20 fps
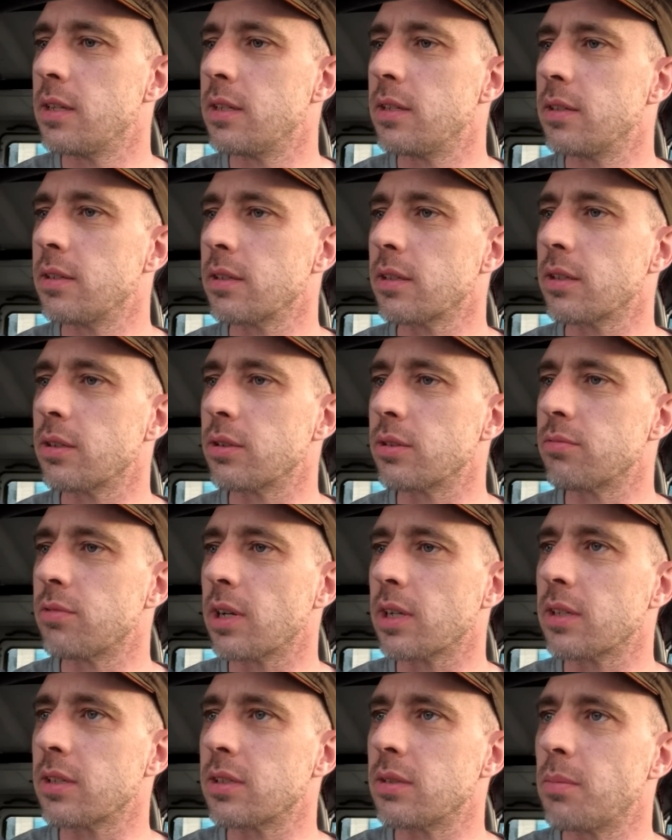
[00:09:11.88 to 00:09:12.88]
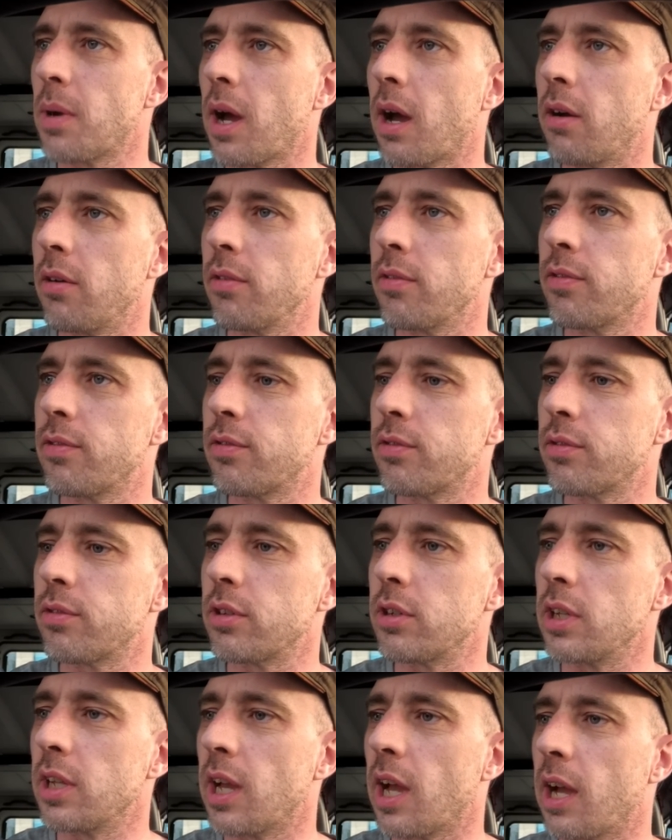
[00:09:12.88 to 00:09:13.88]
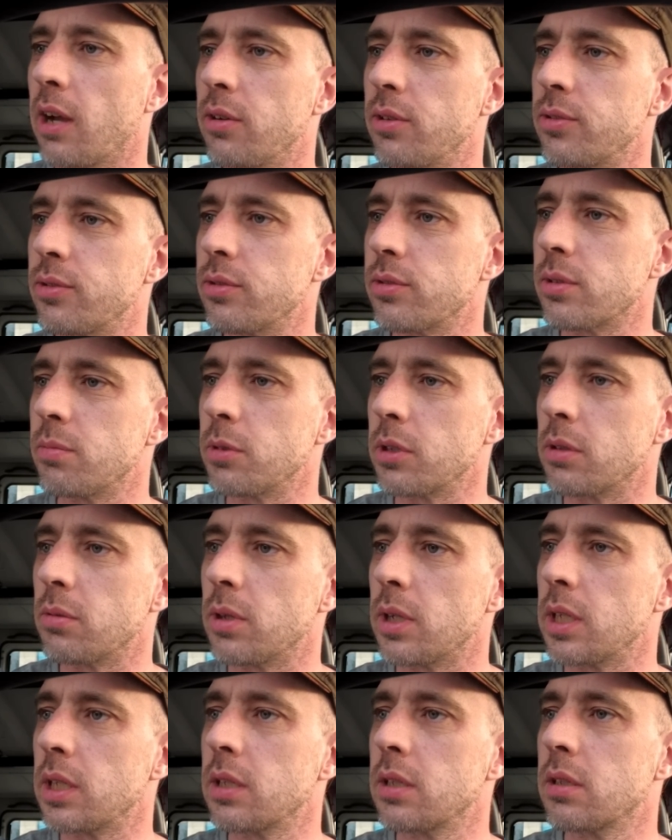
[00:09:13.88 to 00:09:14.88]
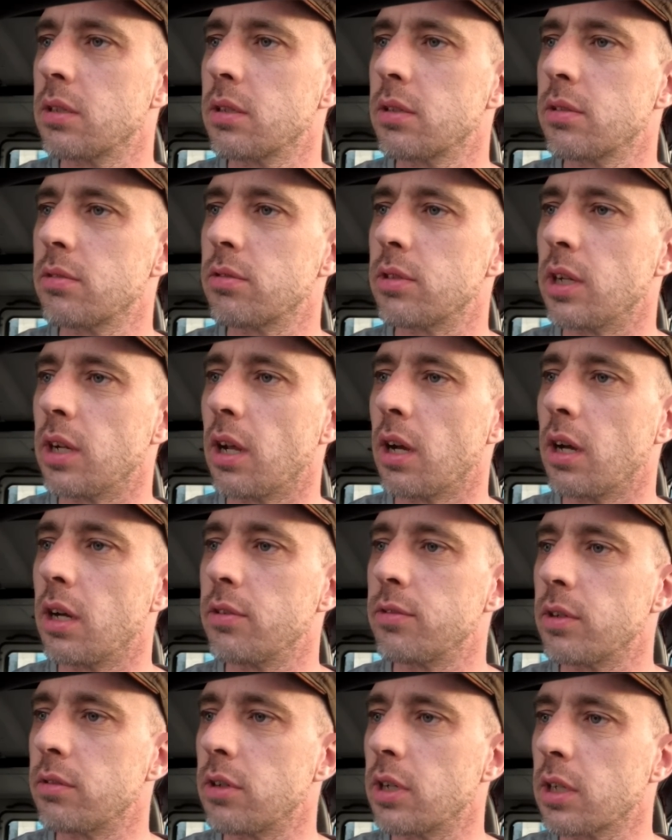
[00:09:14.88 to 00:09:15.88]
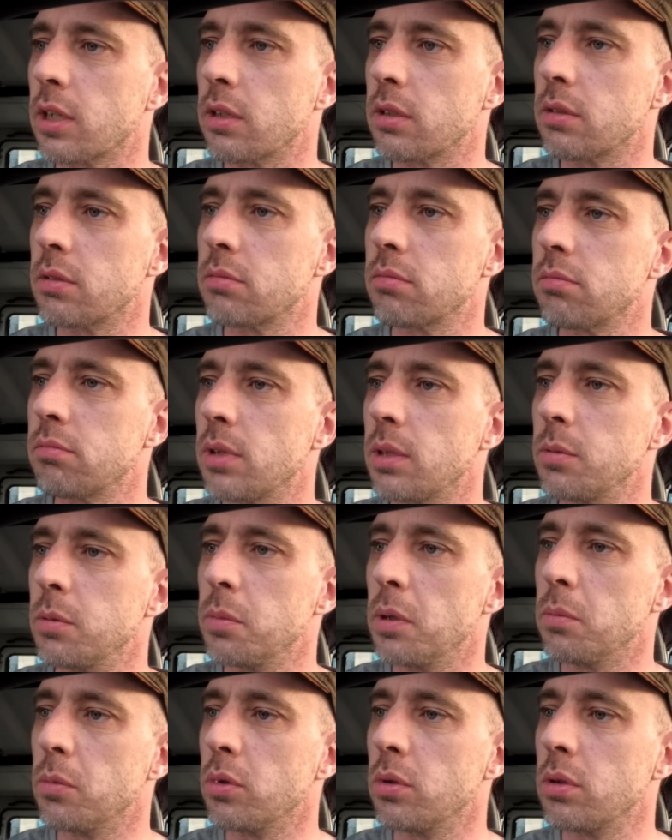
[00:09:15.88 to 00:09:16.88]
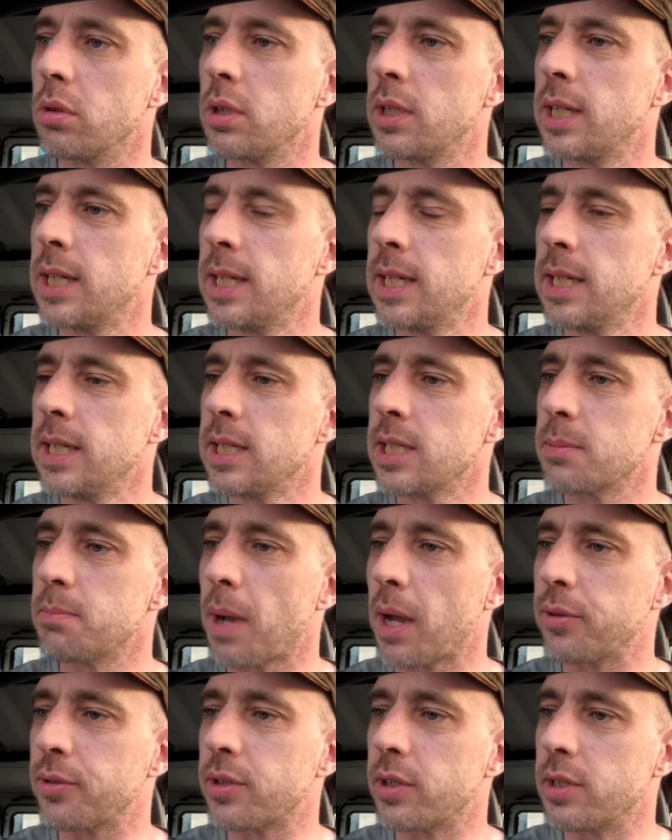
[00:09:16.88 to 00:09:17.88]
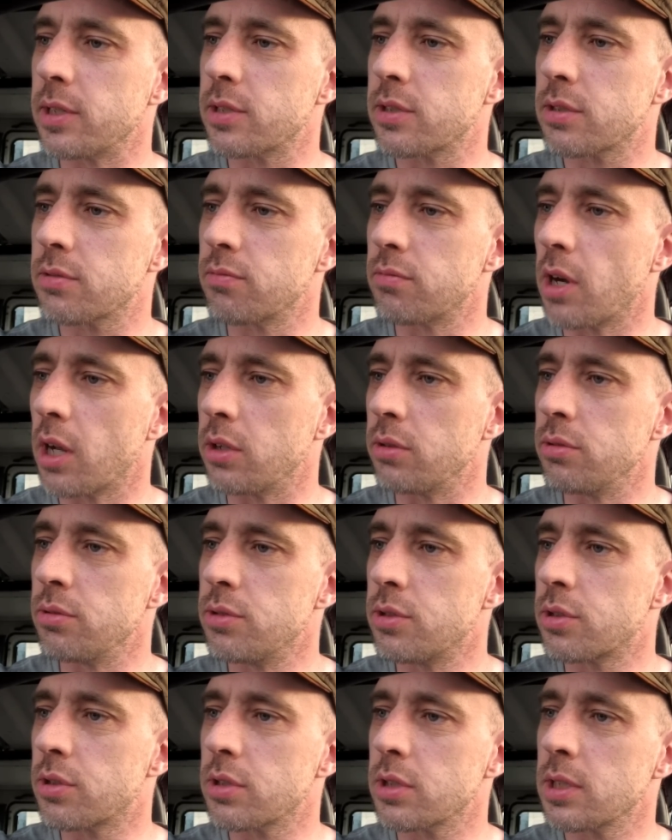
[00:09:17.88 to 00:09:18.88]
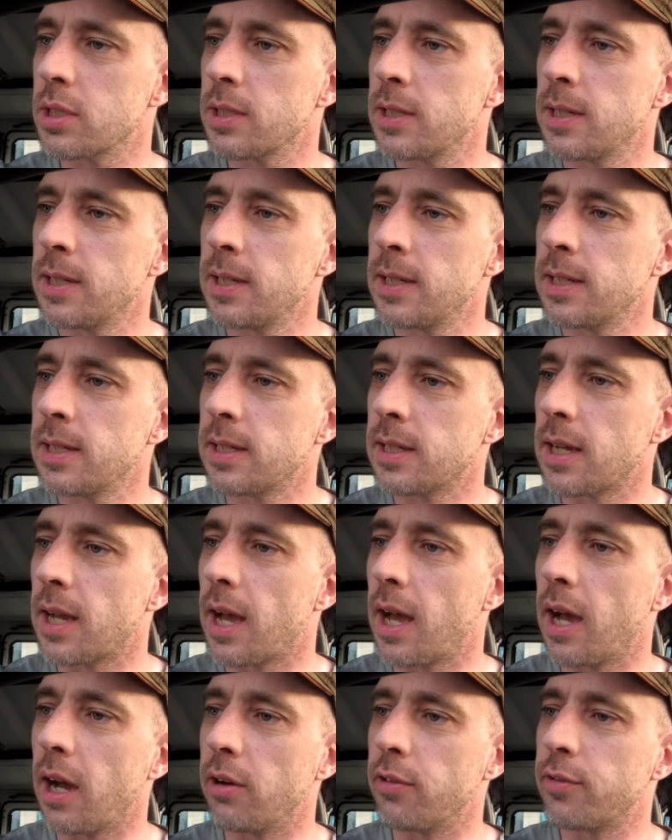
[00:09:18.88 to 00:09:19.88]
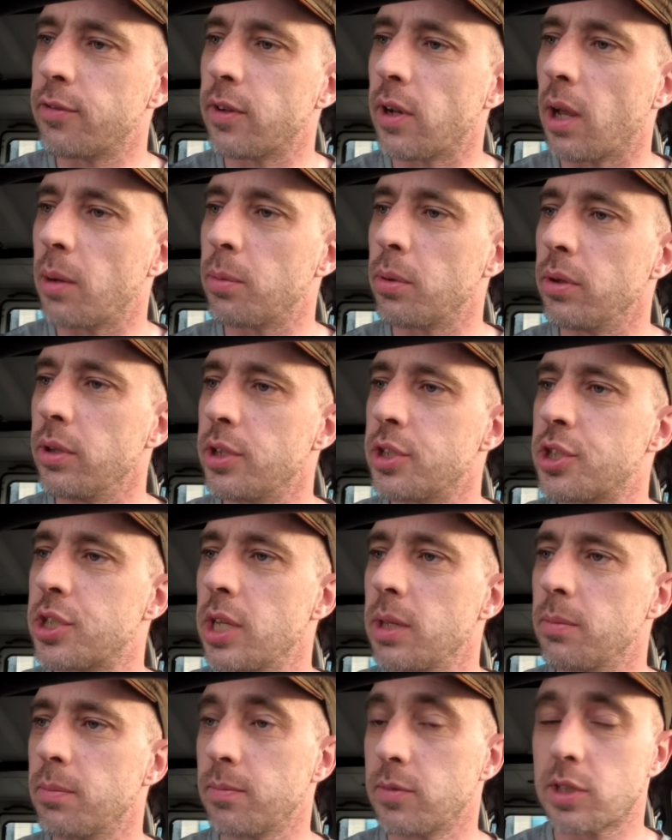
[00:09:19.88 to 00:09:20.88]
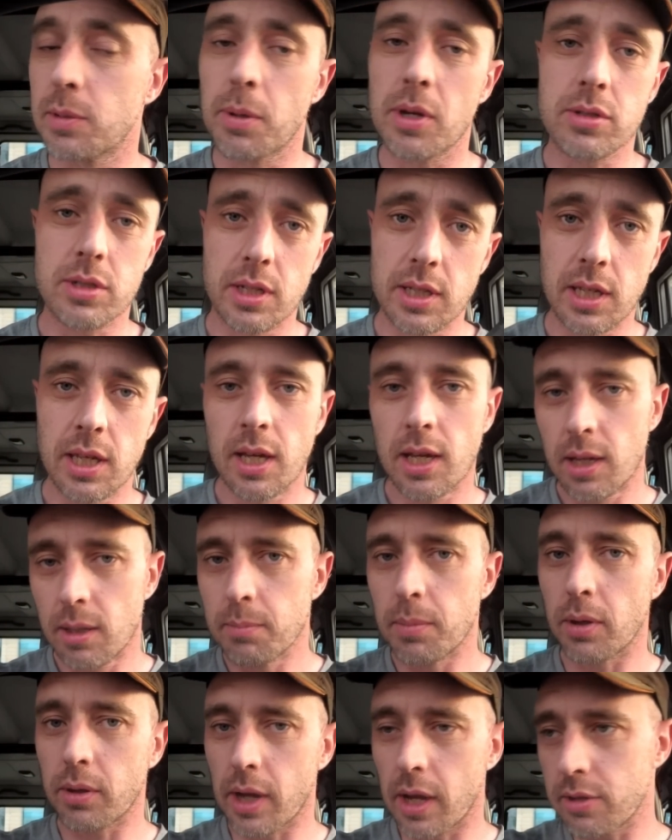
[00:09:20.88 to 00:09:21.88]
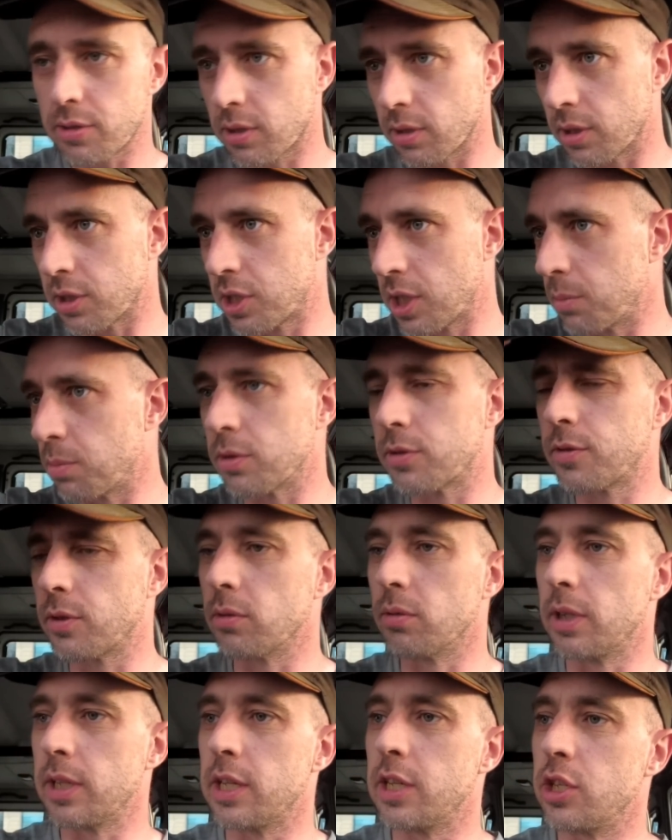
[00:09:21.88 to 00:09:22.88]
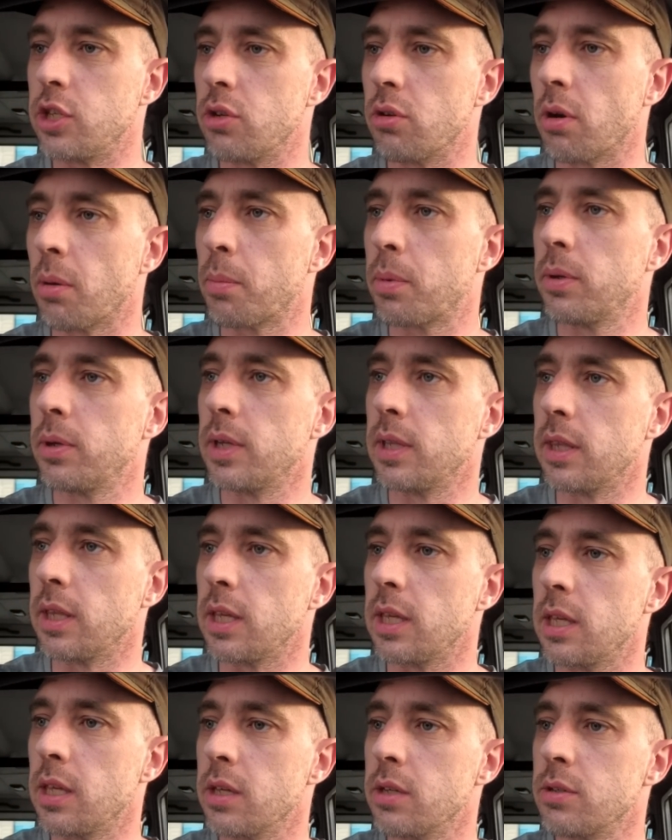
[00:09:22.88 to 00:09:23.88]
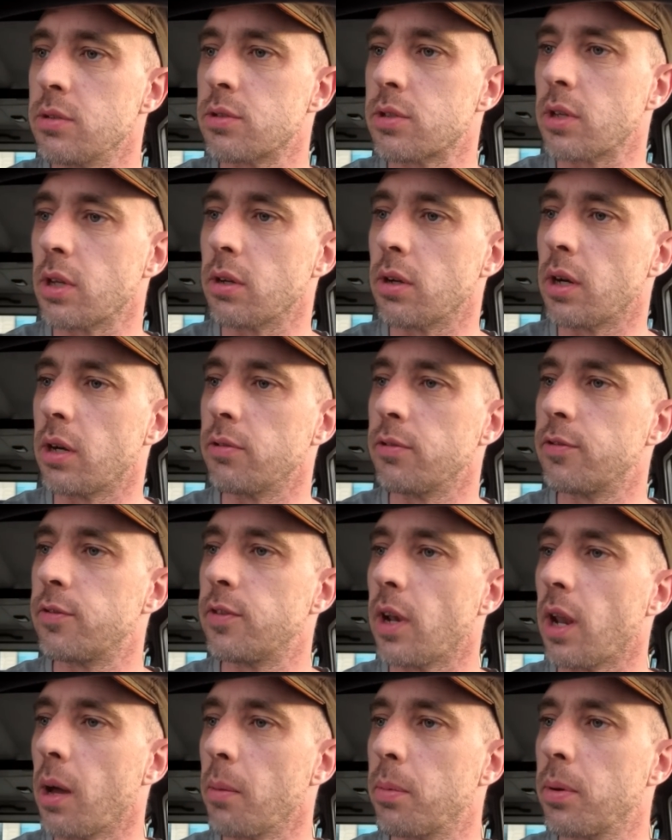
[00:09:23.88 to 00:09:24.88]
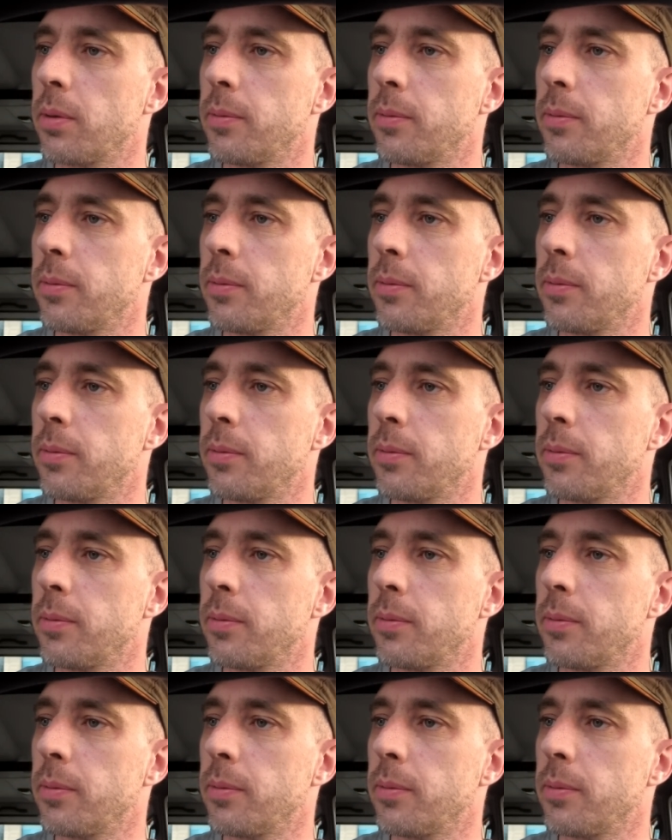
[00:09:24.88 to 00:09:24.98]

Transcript: Google reckons about 3 hours or something away. 3.5, I reckon. Maybe a bit more. It's mountainous roads. I'll fill up on the cheap. Supposedly, Bulgaria's got the cheapest fuel in Europe, in the EU, so I'll fill up